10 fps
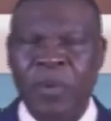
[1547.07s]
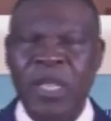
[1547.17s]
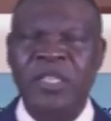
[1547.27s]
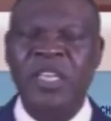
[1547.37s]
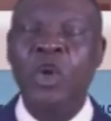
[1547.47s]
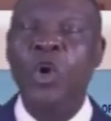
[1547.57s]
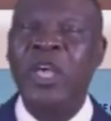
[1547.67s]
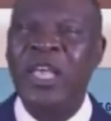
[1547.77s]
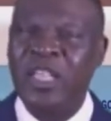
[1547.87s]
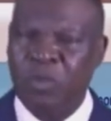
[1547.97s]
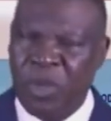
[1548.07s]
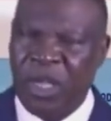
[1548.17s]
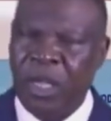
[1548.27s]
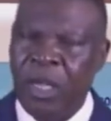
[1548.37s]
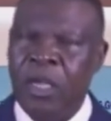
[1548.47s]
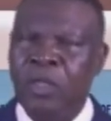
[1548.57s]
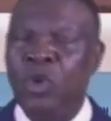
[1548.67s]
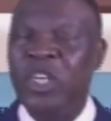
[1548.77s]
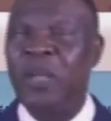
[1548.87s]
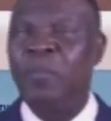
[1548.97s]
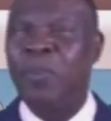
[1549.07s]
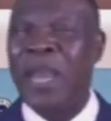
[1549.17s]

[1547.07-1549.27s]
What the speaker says: Please relocate me to the